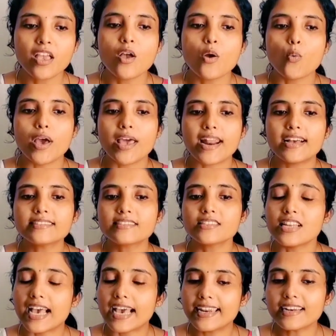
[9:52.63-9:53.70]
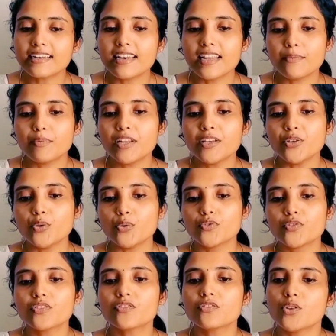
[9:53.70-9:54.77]
whereas direct labeling
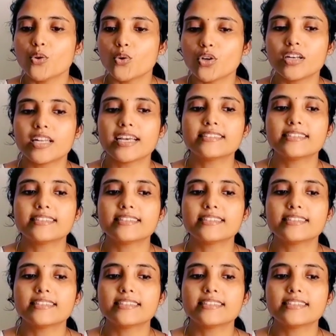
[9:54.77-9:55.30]
uses nucleotides